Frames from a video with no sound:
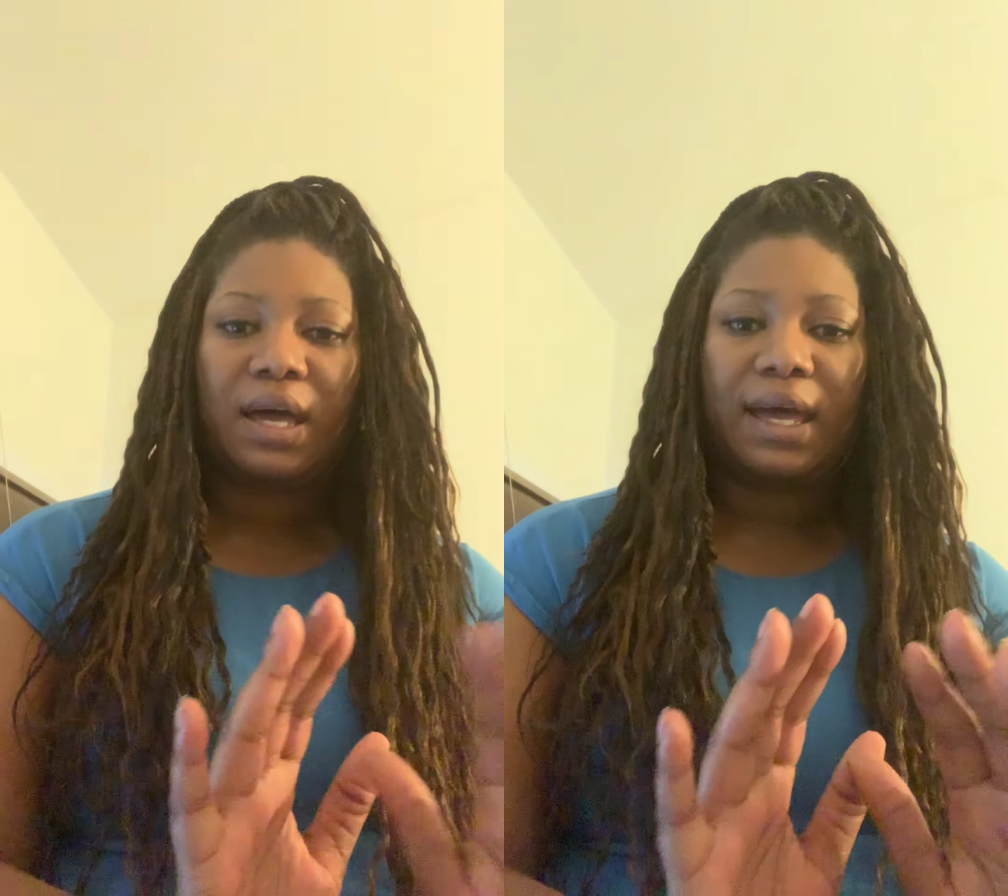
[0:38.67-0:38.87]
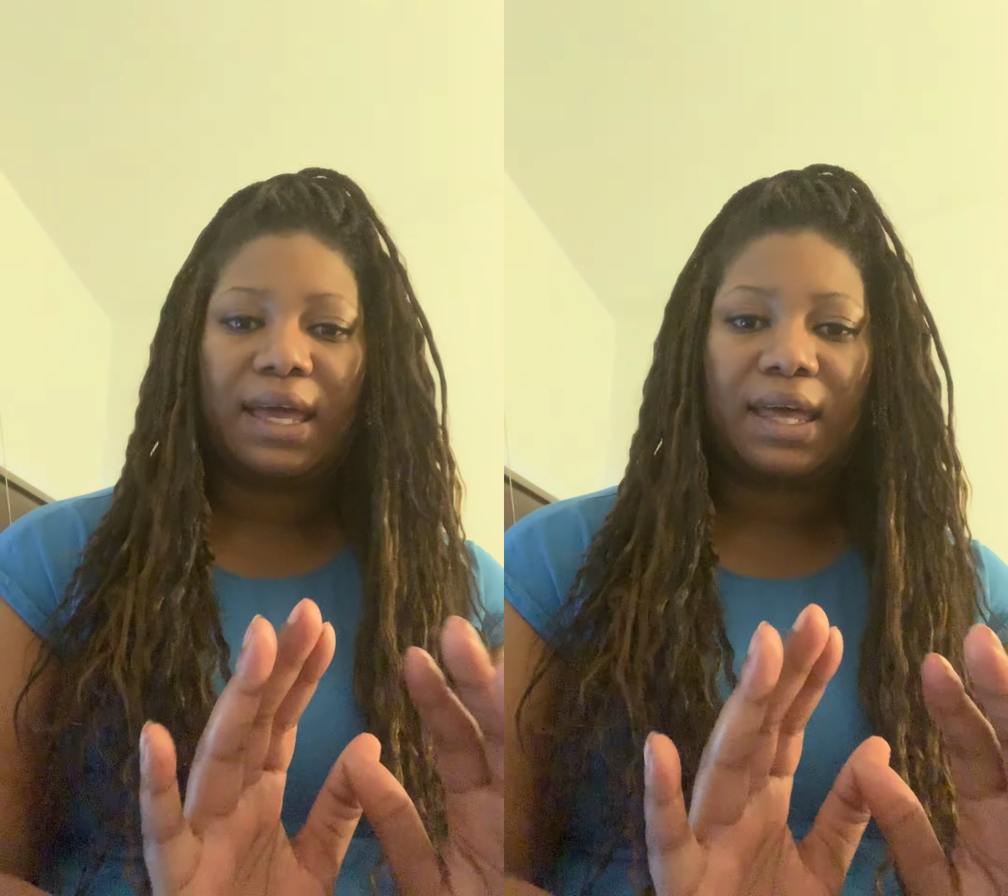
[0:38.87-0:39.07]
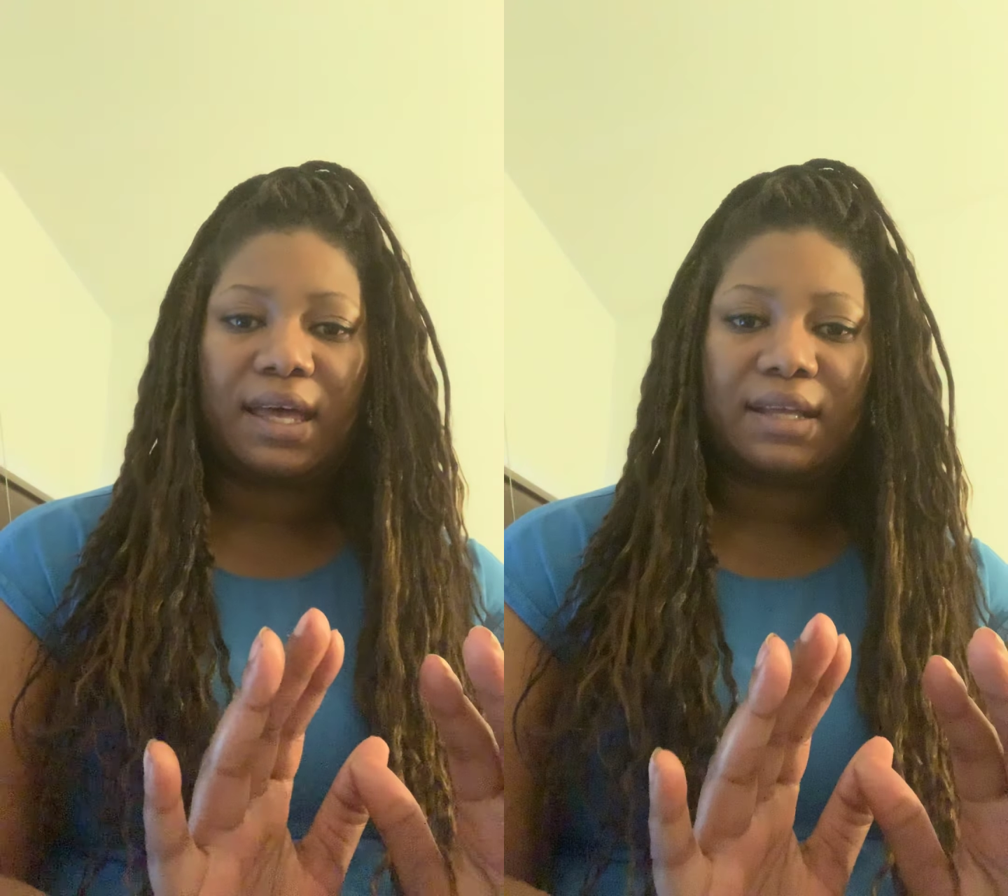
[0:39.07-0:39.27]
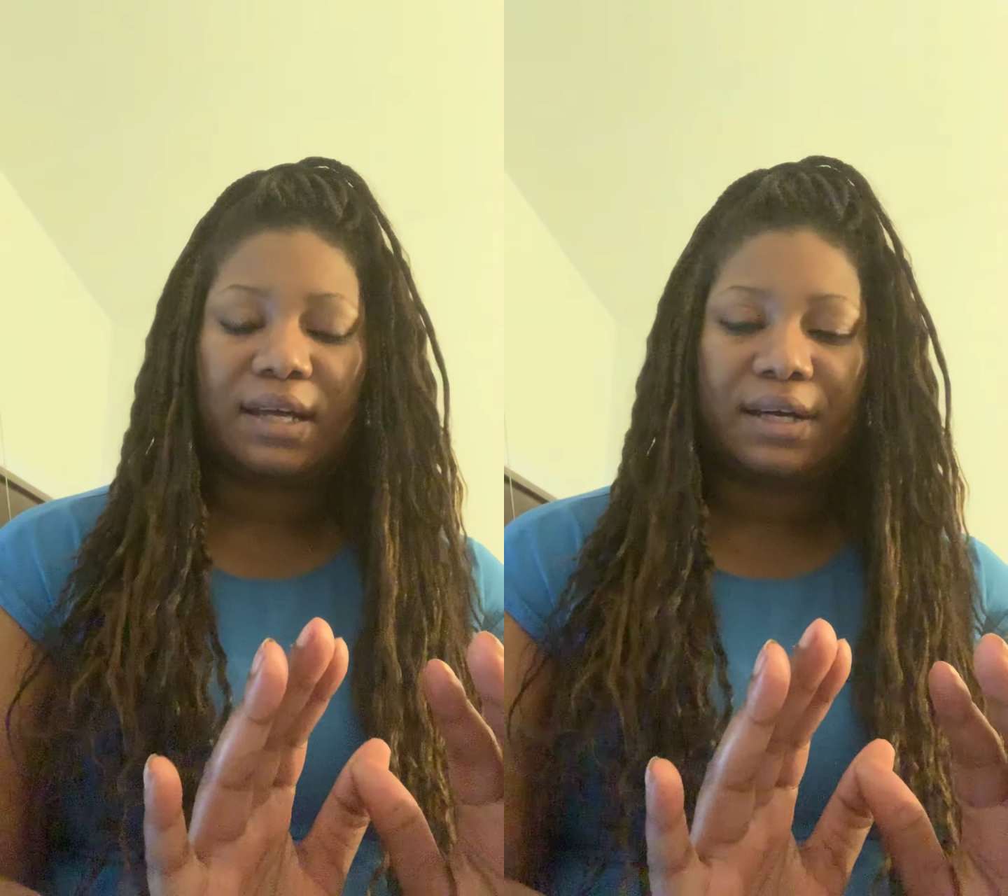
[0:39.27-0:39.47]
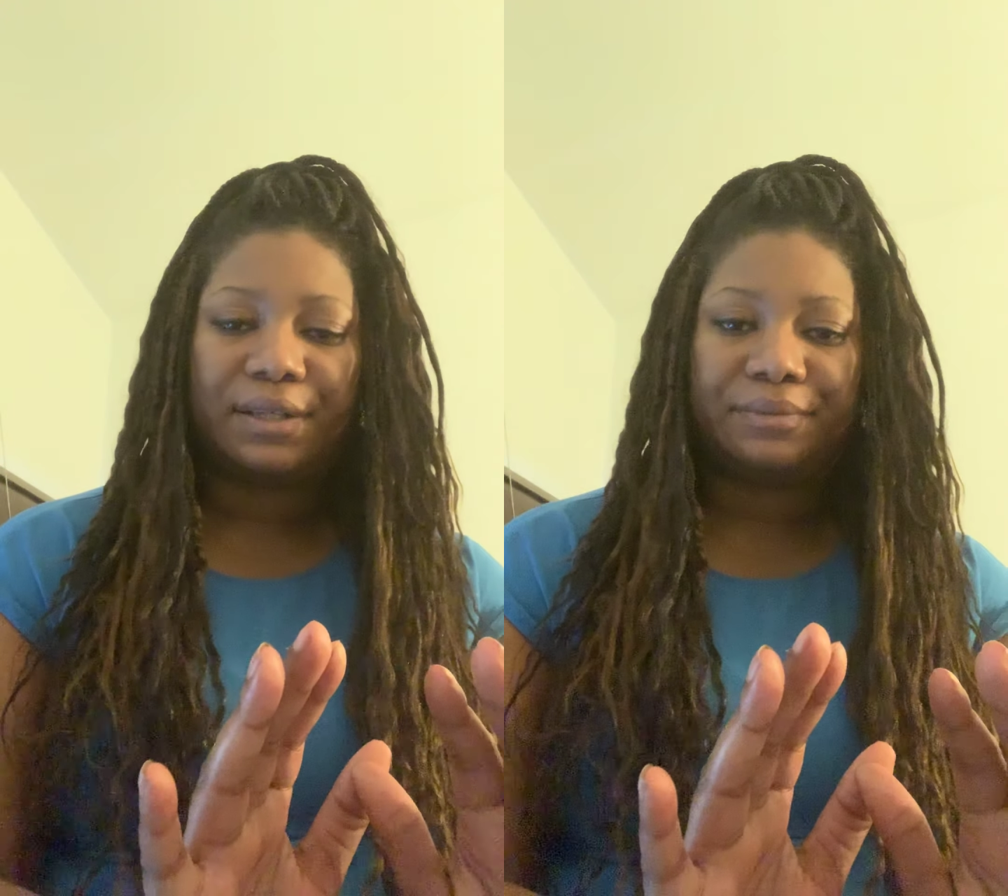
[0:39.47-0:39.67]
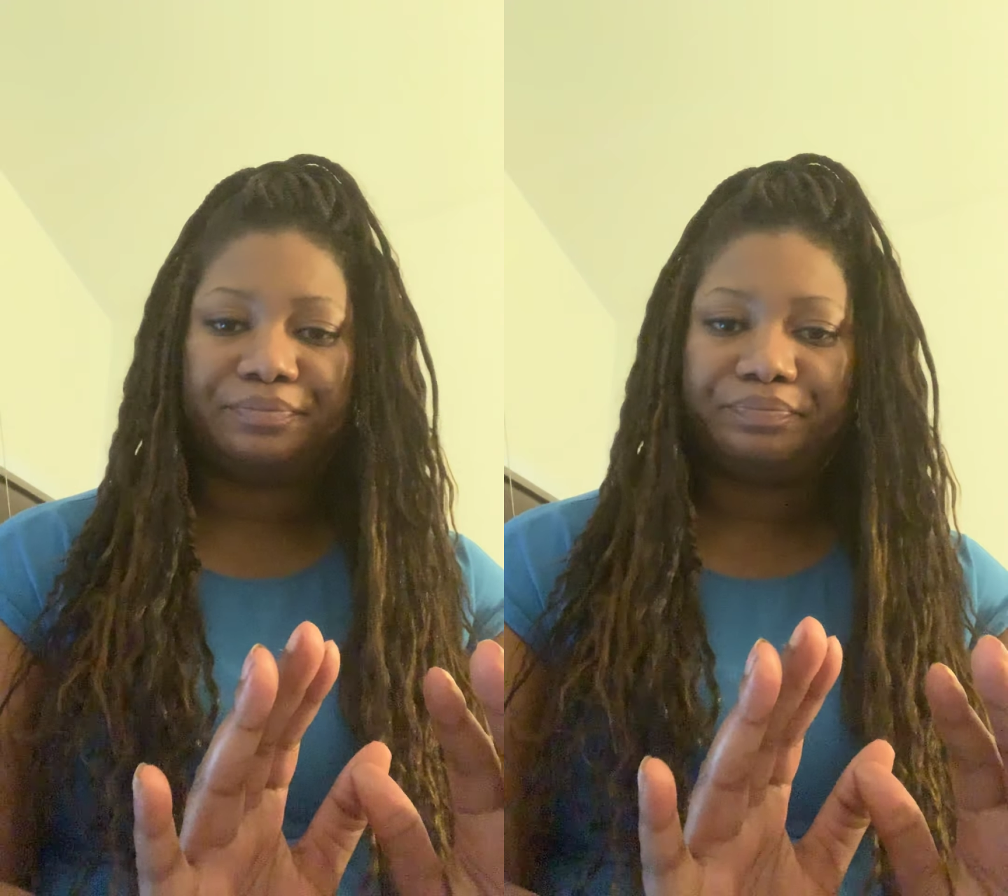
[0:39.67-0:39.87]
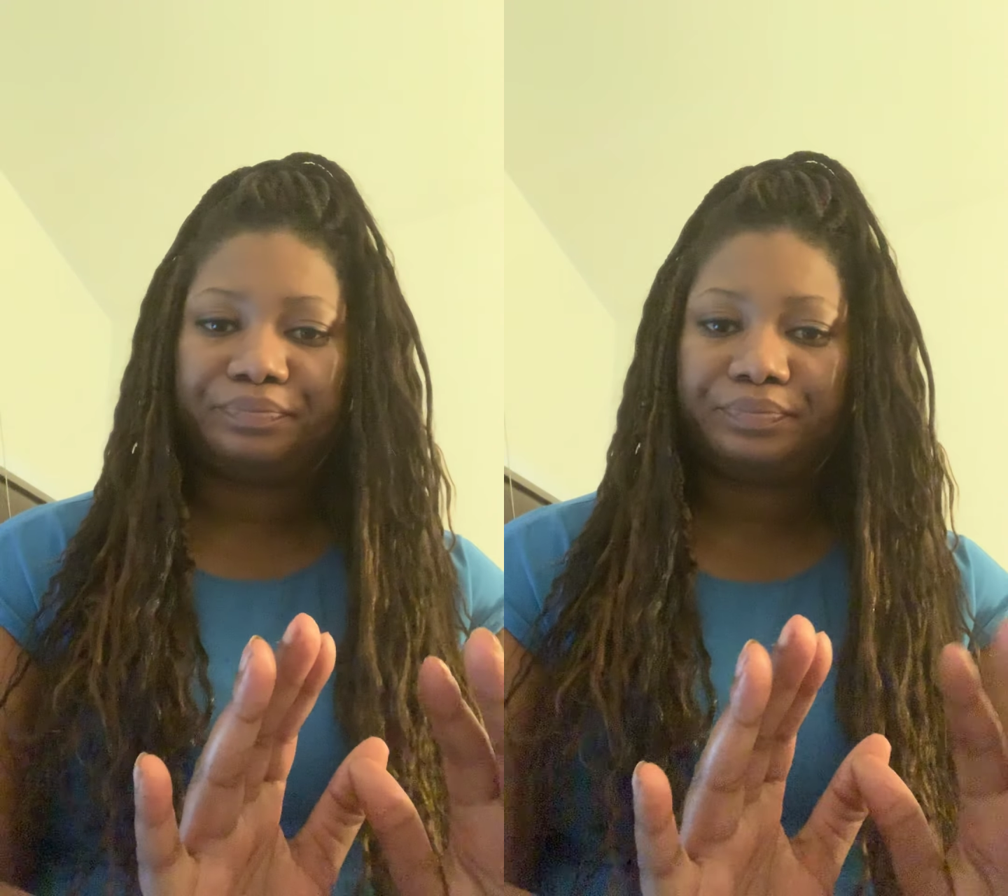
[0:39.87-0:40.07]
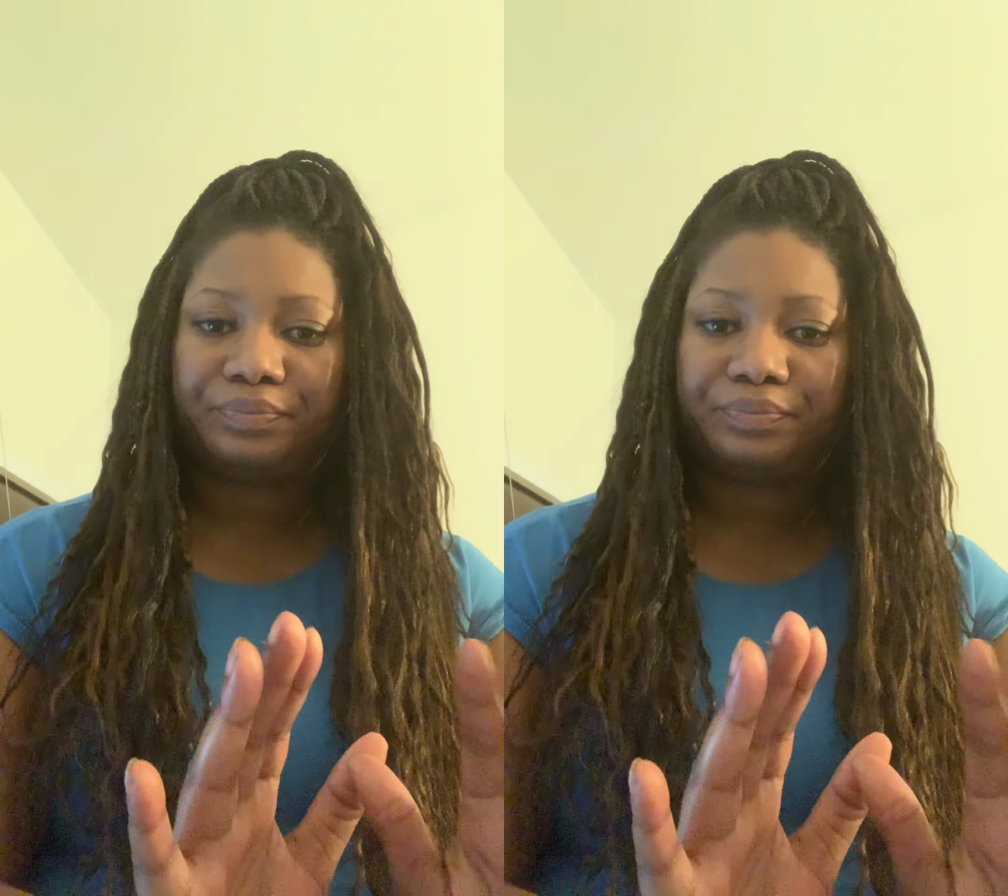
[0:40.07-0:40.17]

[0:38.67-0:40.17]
and um,